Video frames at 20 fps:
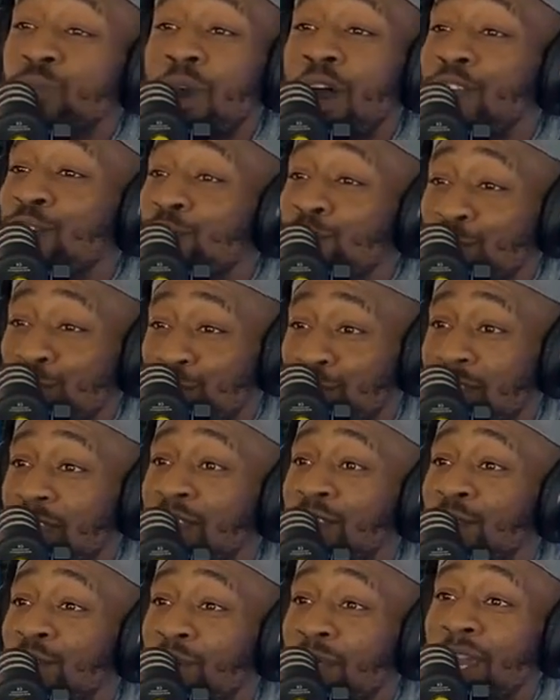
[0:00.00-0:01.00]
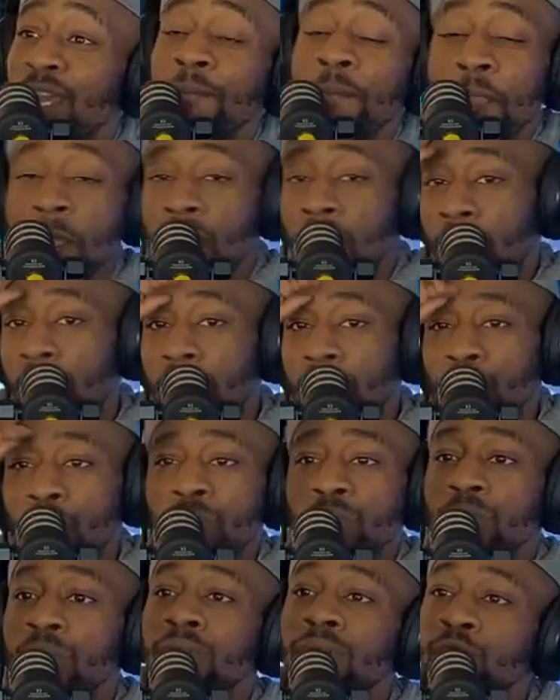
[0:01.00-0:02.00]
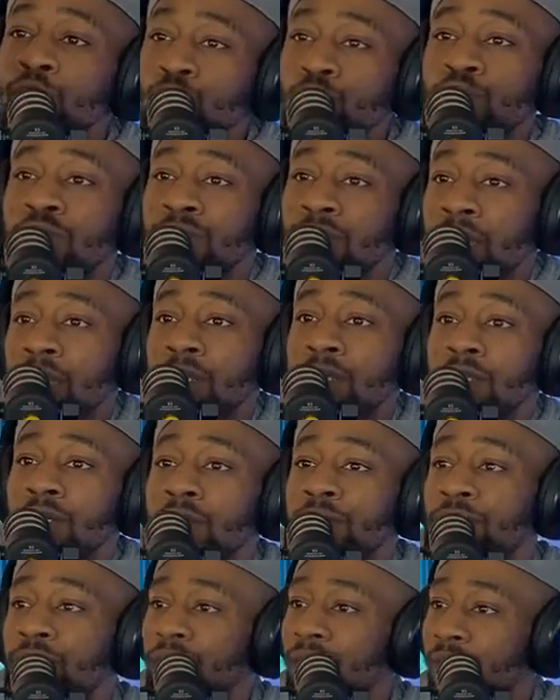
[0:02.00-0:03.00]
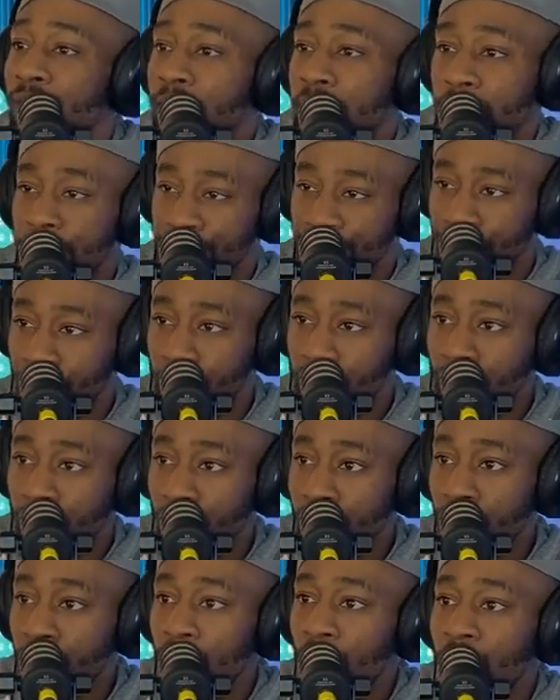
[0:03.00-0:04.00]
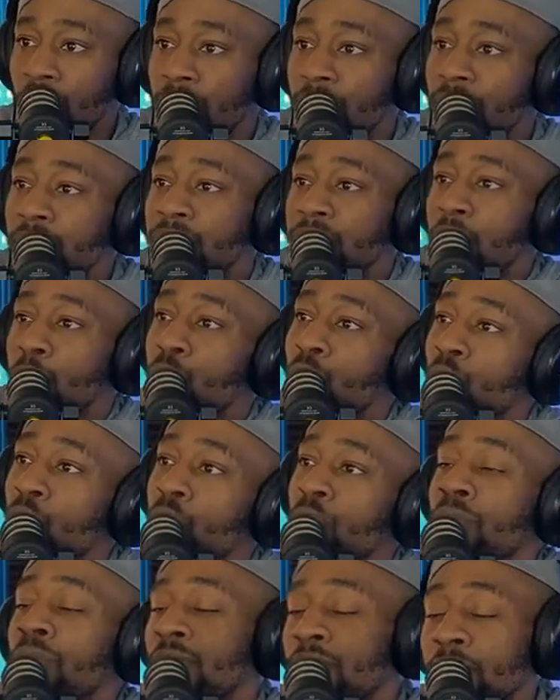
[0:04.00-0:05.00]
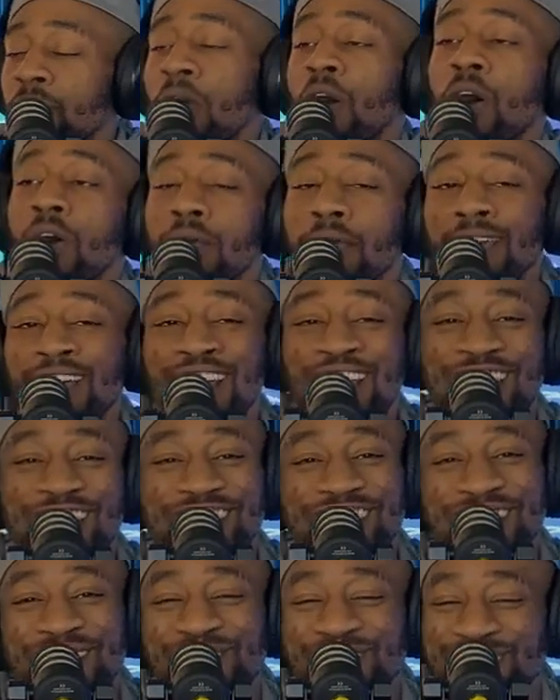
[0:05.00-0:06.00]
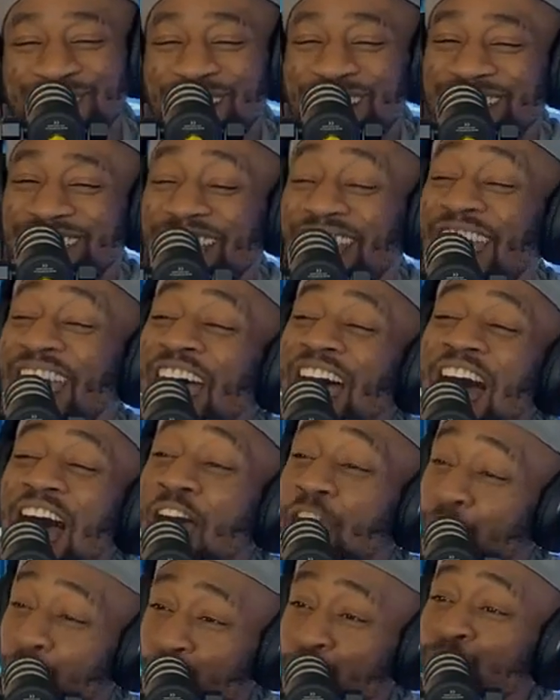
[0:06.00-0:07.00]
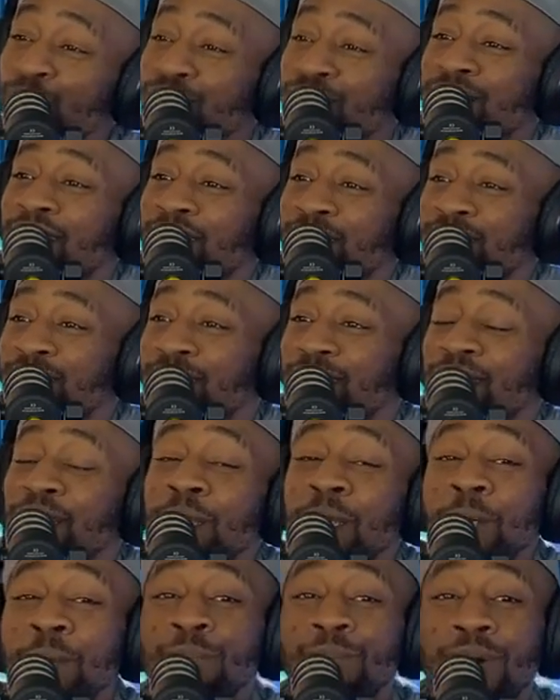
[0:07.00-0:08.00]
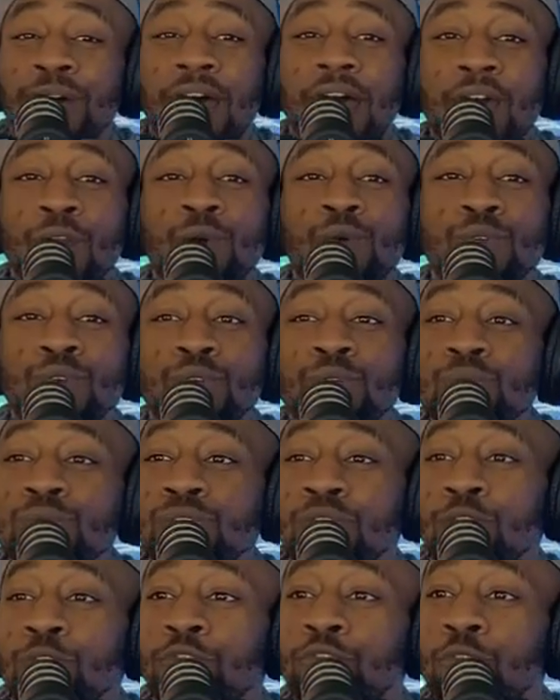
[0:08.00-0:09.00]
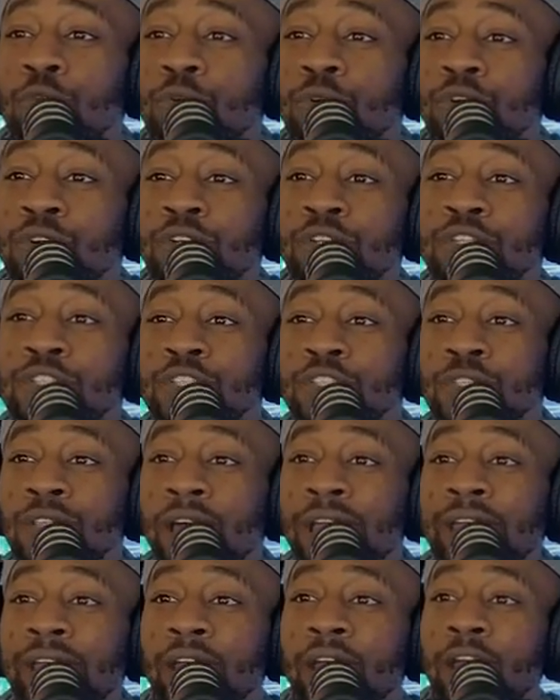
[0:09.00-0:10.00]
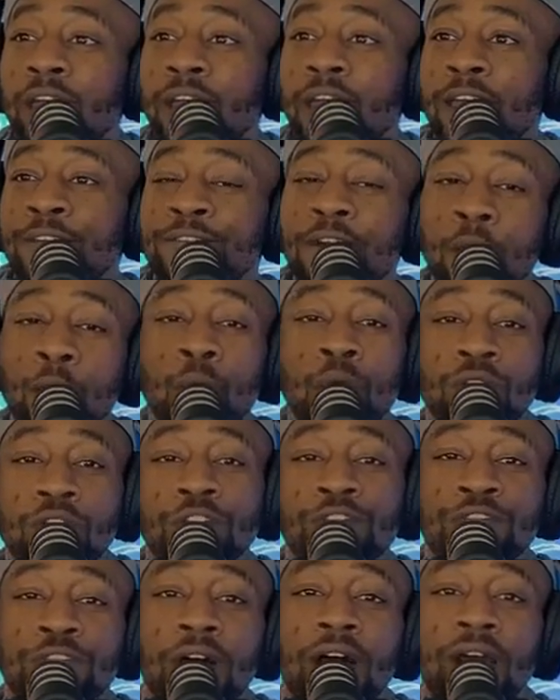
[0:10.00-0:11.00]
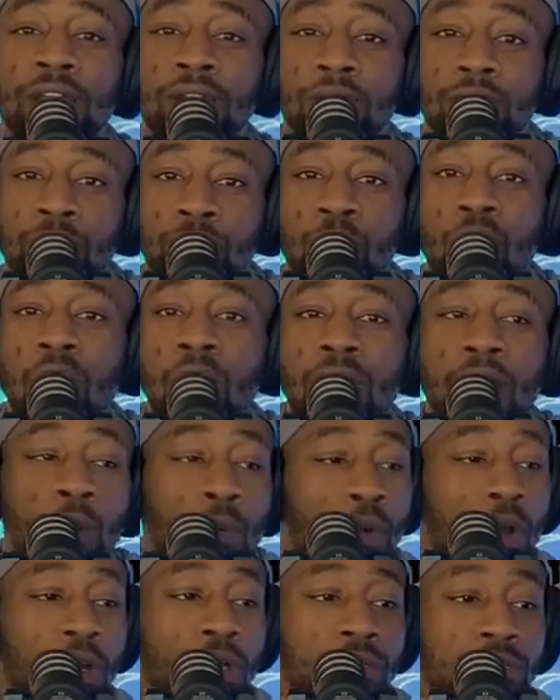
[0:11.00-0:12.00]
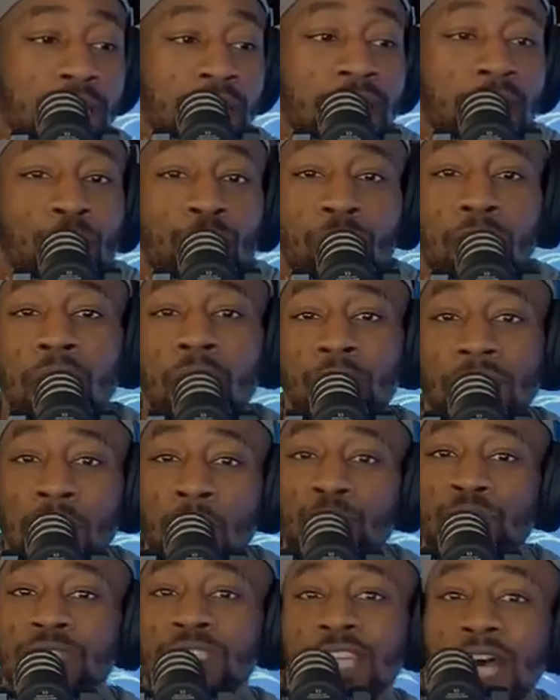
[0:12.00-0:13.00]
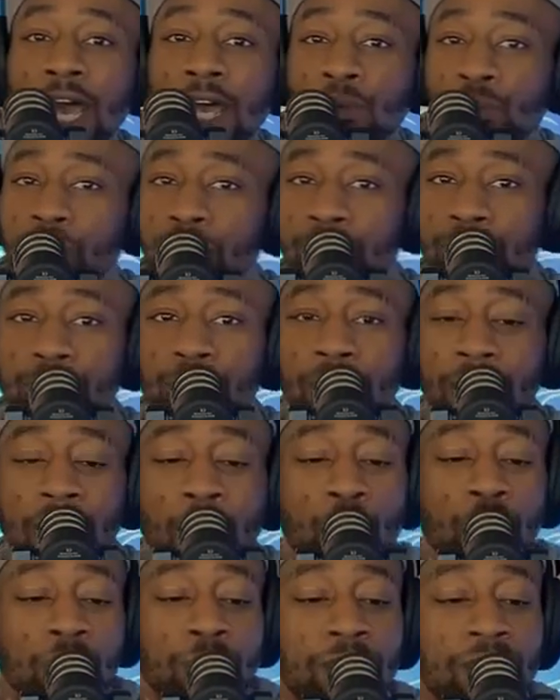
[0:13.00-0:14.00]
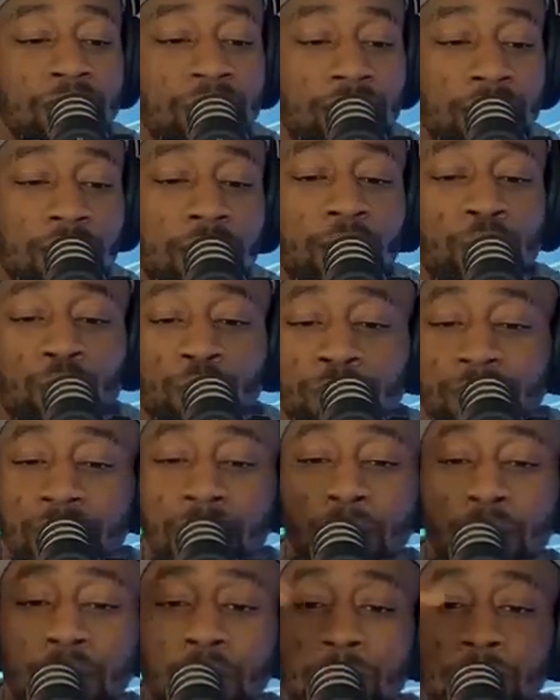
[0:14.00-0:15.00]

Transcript: don't use Tinder, right? I don't use Tinder for like, it's like, okay, let me scratch that. I use Tinder, but I don't use it for like, if I wanted to find a broad I want to take around outside with, right? I want to be seen with, I want to